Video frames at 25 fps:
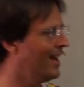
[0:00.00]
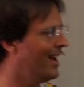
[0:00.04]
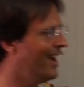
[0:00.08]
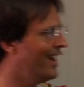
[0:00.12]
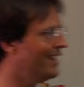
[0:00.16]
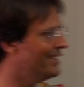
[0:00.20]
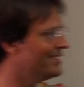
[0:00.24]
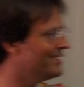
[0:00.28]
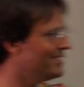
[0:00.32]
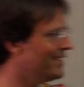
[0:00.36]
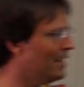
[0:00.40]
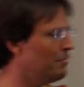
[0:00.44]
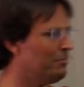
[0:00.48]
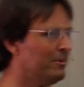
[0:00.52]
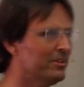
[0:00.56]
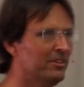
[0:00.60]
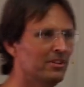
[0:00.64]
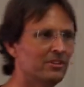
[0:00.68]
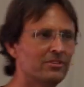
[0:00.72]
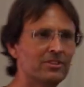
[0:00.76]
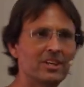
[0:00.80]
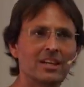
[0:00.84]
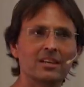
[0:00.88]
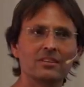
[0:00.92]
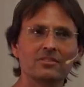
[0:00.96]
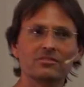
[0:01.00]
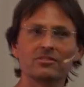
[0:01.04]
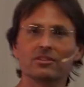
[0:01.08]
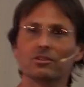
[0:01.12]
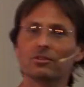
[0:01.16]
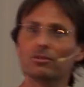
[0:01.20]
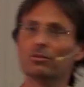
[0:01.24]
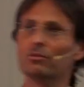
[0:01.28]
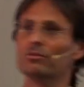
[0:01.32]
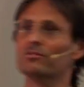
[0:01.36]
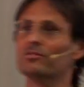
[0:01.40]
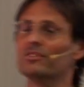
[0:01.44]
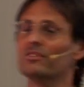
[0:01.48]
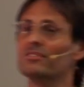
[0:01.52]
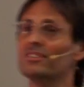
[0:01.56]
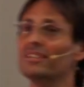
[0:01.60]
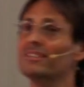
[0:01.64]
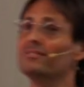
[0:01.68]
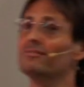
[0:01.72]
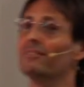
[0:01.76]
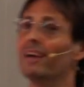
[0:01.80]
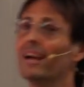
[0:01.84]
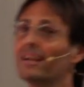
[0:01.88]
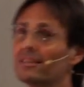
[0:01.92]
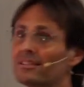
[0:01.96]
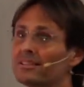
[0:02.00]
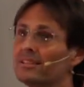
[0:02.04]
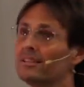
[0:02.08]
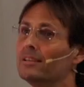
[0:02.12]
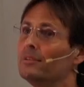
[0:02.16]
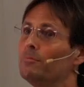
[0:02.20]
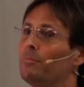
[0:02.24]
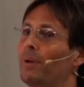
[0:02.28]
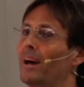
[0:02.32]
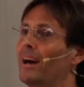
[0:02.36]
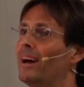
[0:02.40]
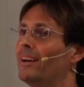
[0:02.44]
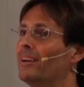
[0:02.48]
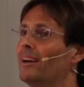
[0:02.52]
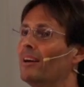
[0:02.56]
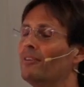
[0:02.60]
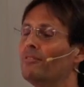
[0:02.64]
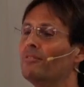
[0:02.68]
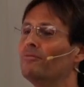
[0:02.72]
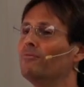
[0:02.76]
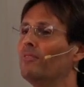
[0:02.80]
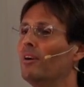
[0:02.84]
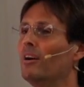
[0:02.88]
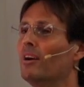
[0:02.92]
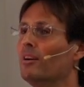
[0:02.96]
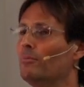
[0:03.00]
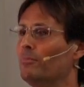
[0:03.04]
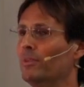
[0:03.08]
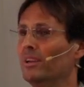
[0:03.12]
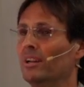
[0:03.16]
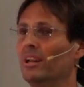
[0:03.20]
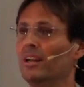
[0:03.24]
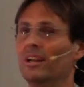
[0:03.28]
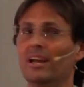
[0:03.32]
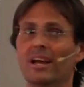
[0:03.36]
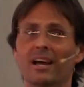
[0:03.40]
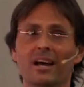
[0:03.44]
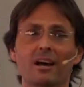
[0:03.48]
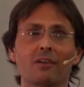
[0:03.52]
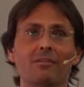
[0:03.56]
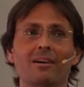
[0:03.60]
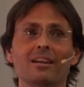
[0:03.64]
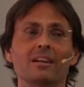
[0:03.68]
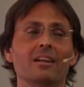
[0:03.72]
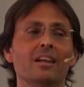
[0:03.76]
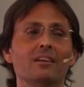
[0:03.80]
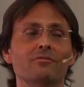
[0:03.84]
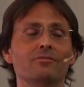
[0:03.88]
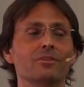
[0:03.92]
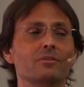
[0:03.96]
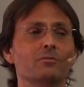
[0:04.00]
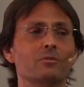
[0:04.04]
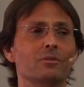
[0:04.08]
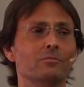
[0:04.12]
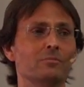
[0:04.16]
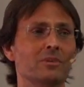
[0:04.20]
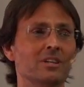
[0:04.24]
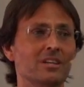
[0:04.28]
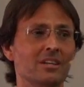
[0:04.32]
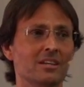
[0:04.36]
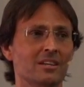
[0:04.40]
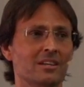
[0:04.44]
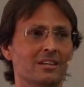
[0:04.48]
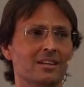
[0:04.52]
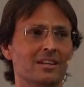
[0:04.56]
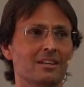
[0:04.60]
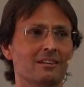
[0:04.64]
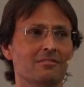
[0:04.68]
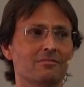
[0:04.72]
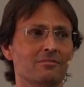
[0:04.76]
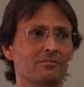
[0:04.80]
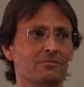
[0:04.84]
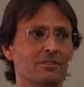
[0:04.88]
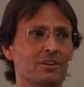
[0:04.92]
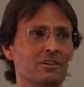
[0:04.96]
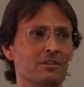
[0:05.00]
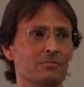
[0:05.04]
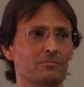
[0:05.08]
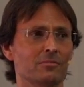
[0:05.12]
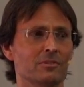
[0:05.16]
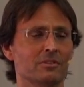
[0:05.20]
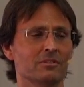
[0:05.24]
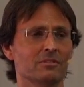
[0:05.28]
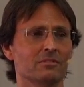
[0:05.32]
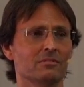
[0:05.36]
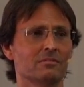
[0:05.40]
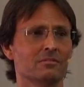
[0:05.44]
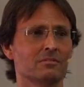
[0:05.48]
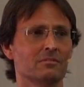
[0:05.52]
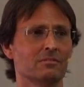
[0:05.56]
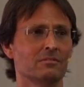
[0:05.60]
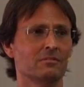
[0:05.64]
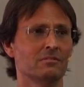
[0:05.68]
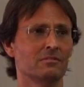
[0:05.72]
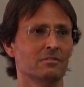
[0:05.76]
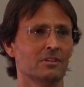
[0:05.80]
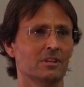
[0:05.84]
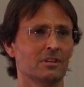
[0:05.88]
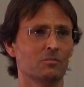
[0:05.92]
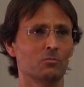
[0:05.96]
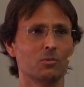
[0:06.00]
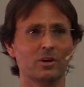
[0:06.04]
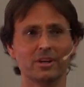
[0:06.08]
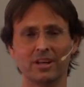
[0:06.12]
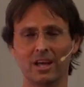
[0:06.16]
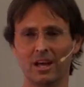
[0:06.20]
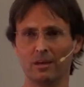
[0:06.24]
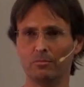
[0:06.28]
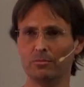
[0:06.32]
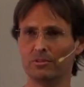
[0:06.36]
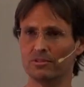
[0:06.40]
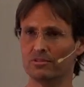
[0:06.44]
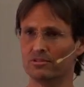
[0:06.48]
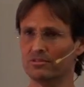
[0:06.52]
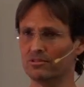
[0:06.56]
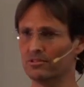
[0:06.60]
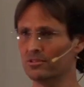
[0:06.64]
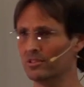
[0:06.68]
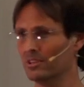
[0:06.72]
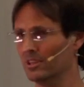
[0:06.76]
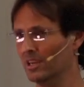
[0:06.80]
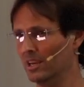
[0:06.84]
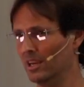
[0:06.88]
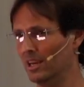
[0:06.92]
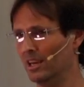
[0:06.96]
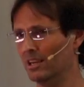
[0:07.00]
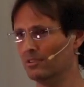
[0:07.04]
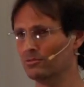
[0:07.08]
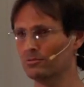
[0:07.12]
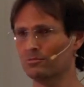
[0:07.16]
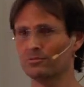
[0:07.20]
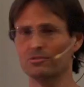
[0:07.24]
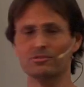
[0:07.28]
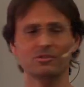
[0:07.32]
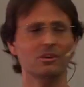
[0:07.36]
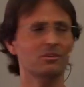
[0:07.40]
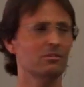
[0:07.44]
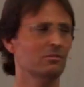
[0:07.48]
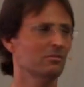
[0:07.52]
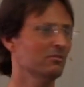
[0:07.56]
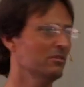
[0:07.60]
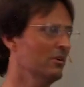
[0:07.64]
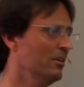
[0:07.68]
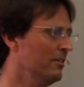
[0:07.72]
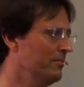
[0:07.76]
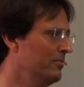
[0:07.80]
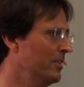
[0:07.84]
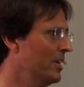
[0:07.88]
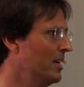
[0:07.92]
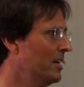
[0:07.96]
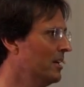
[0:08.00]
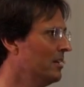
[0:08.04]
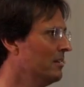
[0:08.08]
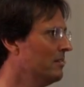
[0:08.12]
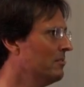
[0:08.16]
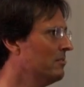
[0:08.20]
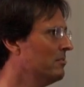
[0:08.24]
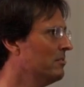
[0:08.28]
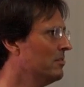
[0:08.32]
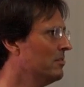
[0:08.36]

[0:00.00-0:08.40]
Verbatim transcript: And some of the things that cause disease are actually about our environment and how unloving we're being in our environment and what happens as a result of that.